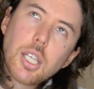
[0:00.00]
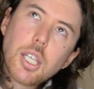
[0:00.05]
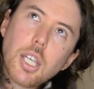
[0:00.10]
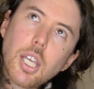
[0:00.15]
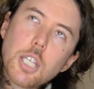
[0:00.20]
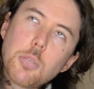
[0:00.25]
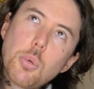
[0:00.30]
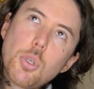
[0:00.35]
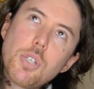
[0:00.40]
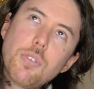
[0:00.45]

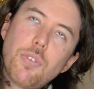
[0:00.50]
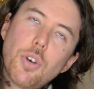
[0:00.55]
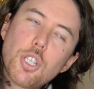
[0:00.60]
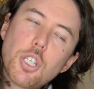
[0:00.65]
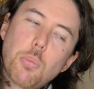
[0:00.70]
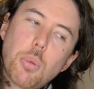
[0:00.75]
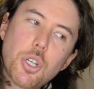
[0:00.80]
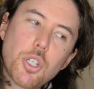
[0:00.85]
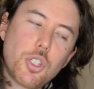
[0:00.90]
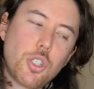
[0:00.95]
I suppose in first
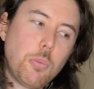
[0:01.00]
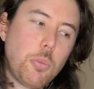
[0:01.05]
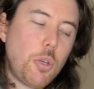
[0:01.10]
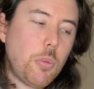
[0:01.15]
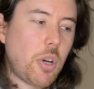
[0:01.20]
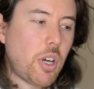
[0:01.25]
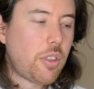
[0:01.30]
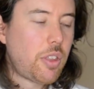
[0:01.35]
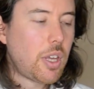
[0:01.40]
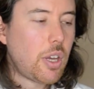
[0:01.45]
impressions you
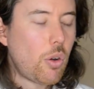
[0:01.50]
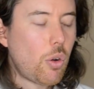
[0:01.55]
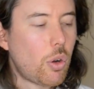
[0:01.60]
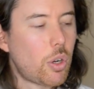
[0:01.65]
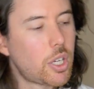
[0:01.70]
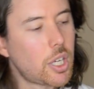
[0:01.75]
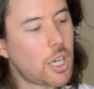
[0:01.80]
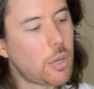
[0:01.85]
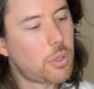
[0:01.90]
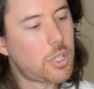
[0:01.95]
might think, oh,
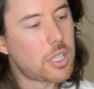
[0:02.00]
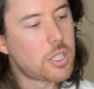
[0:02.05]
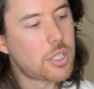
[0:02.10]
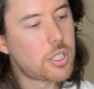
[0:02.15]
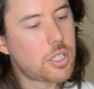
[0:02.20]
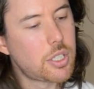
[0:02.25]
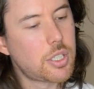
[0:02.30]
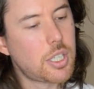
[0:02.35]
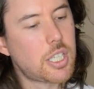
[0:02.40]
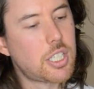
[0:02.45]
okay, well
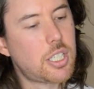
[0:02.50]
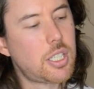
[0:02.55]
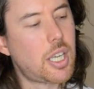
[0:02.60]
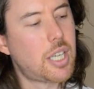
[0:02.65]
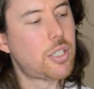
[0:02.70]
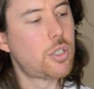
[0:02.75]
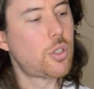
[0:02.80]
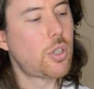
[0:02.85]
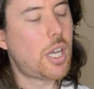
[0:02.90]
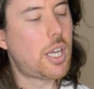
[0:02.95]
that's
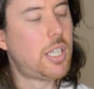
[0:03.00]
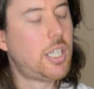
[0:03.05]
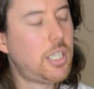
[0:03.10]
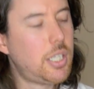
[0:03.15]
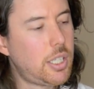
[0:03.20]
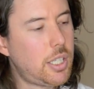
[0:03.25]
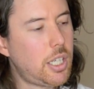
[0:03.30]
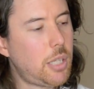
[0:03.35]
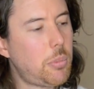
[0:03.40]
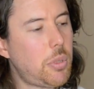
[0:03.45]
a
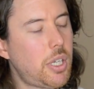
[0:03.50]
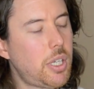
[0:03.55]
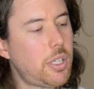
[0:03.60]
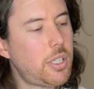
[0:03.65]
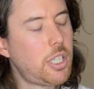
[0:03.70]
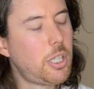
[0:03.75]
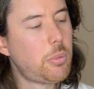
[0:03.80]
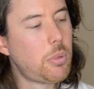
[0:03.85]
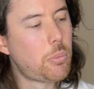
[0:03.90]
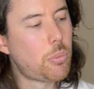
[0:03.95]
little bit
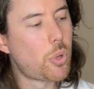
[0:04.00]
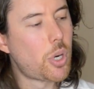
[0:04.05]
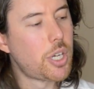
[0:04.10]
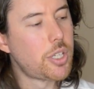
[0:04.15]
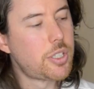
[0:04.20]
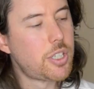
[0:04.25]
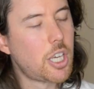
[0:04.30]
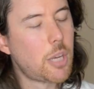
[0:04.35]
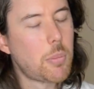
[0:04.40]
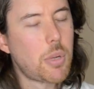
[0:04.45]

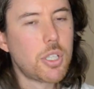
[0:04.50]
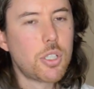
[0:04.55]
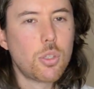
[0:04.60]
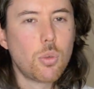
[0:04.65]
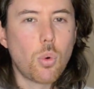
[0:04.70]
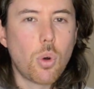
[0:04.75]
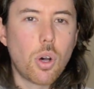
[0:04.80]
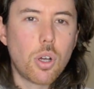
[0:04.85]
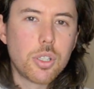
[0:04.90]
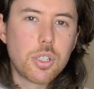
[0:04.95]
pricey compared
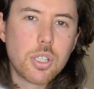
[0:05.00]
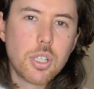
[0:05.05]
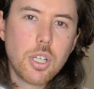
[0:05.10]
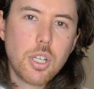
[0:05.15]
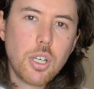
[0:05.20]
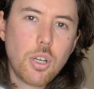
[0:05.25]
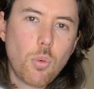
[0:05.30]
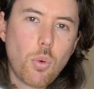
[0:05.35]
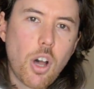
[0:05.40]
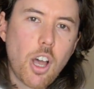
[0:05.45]
to what
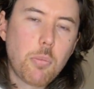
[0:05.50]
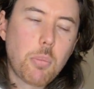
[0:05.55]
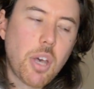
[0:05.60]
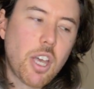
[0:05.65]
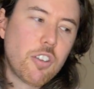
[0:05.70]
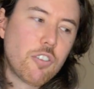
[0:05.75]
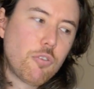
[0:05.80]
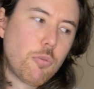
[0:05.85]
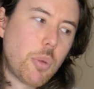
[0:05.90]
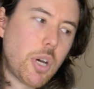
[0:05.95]
I
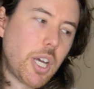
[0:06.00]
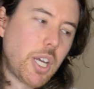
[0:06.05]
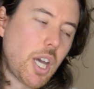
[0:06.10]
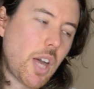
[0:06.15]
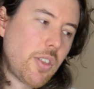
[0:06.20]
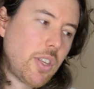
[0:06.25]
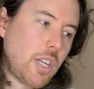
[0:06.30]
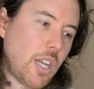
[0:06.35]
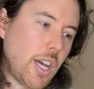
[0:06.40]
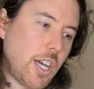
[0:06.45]
pay for my
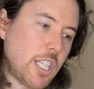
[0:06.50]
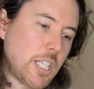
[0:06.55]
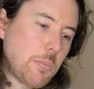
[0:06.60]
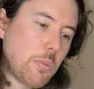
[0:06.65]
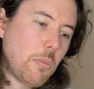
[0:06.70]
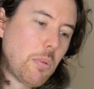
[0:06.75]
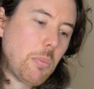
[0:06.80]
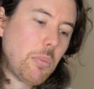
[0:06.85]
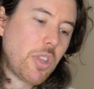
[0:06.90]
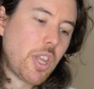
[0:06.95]
other lights.
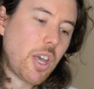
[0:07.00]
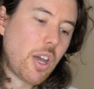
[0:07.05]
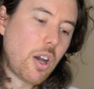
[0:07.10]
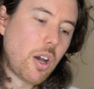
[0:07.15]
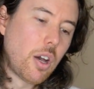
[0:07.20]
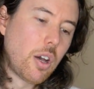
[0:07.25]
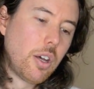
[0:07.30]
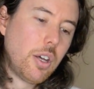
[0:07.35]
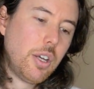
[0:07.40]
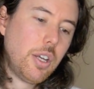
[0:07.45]
But remember, they
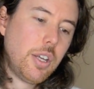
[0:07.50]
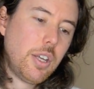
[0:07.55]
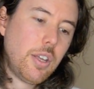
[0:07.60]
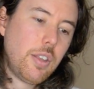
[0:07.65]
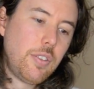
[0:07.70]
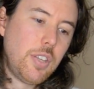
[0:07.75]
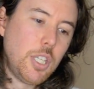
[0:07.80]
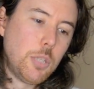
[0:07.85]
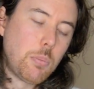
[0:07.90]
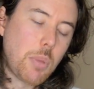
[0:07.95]
are
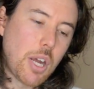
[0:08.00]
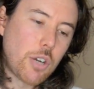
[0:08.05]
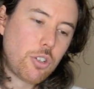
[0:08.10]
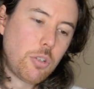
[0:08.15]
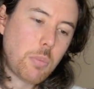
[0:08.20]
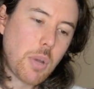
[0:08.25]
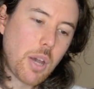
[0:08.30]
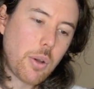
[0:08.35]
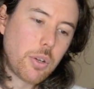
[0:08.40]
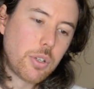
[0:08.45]
these
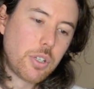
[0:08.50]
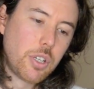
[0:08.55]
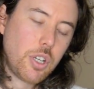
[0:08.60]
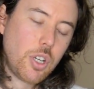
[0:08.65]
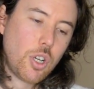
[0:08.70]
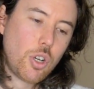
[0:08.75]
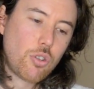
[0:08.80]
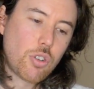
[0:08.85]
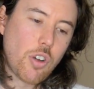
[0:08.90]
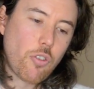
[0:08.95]
battery-powered
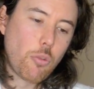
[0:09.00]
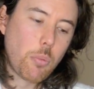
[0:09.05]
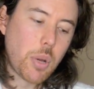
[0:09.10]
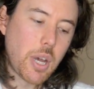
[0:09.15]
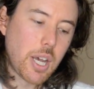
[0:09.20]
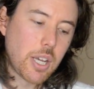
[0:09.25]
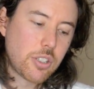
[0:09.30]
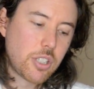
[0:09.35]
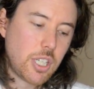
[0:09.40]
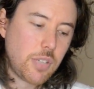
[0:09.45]
travel
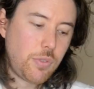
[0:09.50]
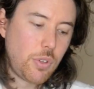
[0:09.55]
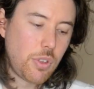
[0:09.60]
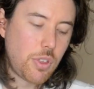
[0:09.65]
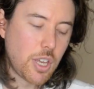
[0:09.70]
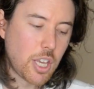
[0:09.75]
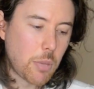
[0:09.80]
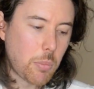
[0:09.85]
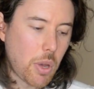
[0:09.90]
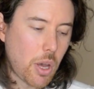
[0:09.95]
packs, and if you
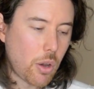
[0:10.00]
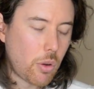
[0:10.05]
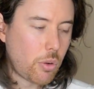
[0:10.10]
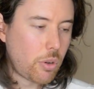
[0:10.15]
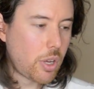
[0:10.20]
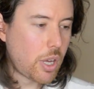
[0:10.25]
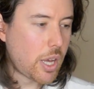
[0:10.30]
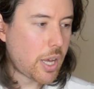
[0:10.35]
think about